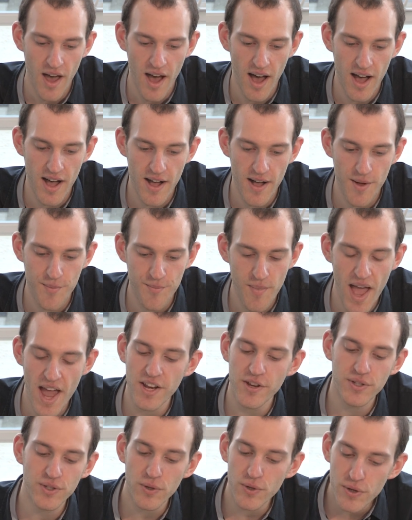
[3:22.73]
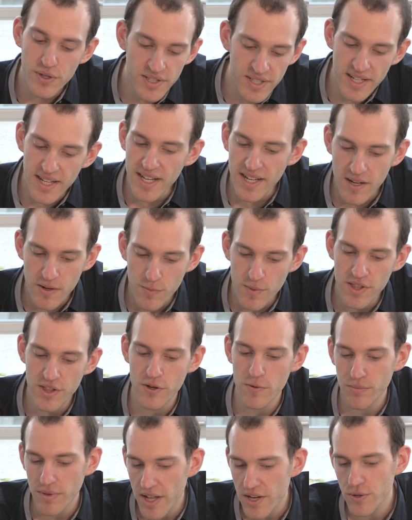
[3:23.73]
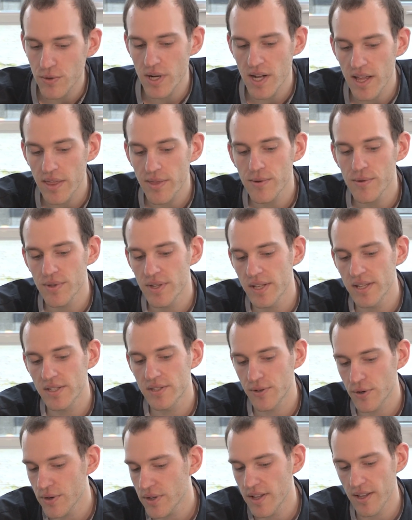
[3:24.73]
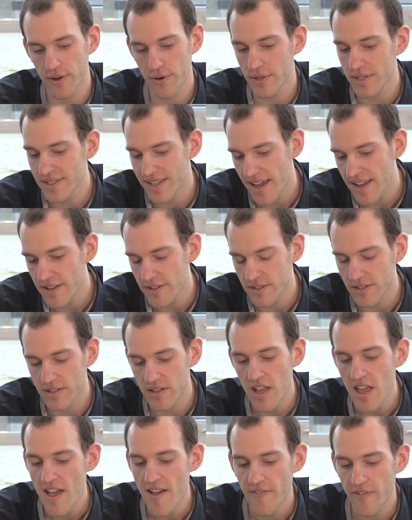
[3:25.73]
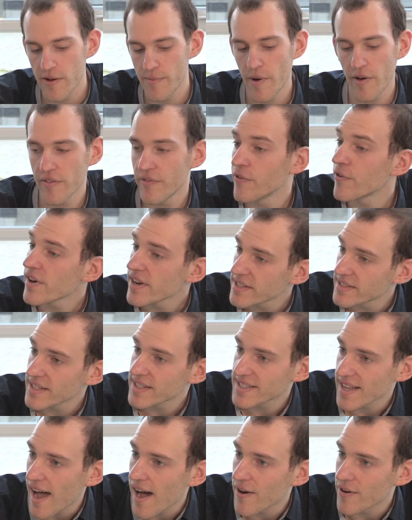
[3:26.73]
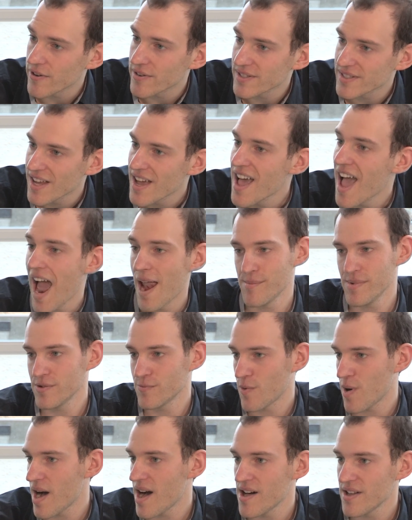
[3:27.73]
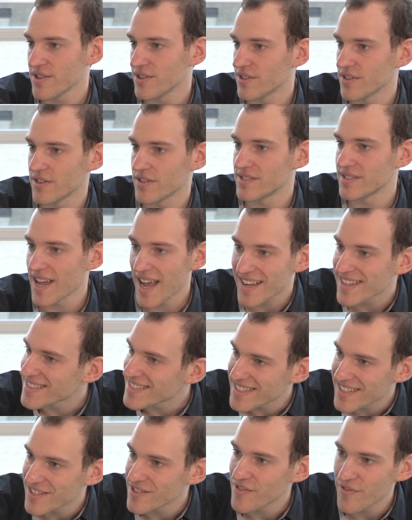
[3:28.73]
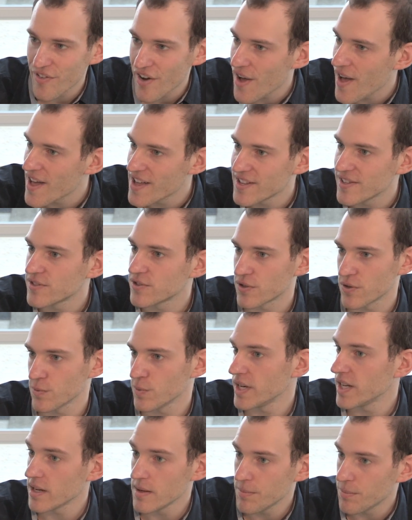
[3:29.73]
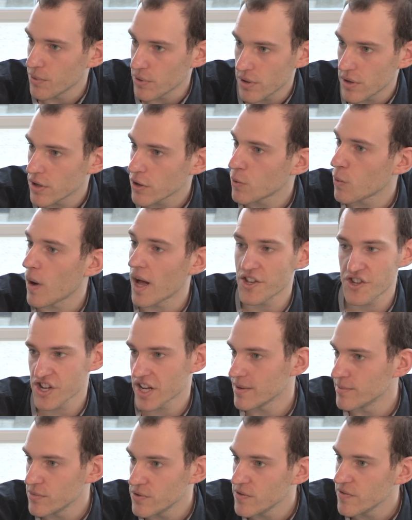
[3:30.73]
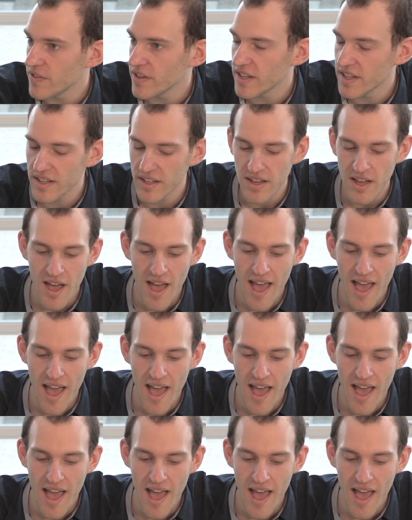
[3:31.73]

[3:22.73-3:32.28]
And so you're sitting with your blood going through this circuit or cycle for about 4 to 6 hours. And meanwhile, you're texting your friends or reading a book, watching a movie,